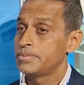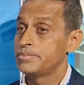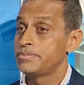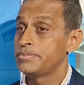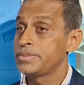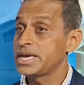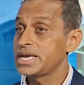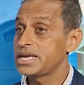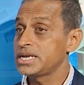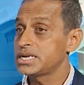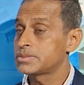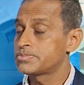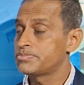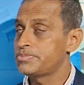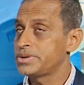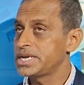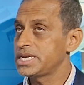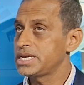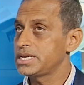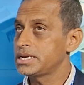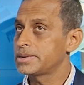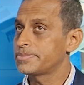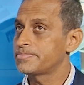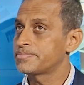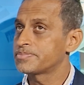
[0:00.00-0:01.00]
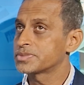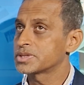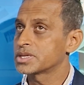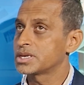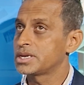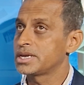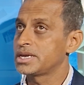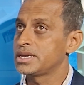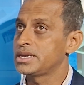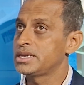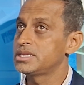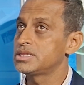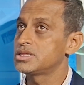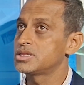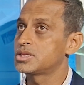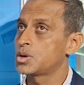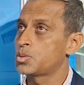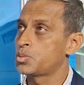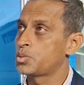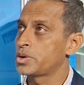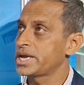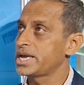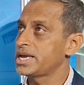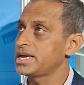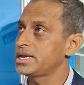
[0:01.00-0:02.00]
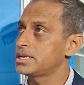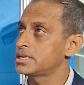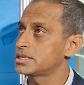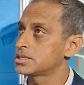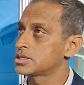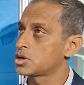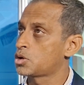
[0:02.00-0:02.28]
may it be in the way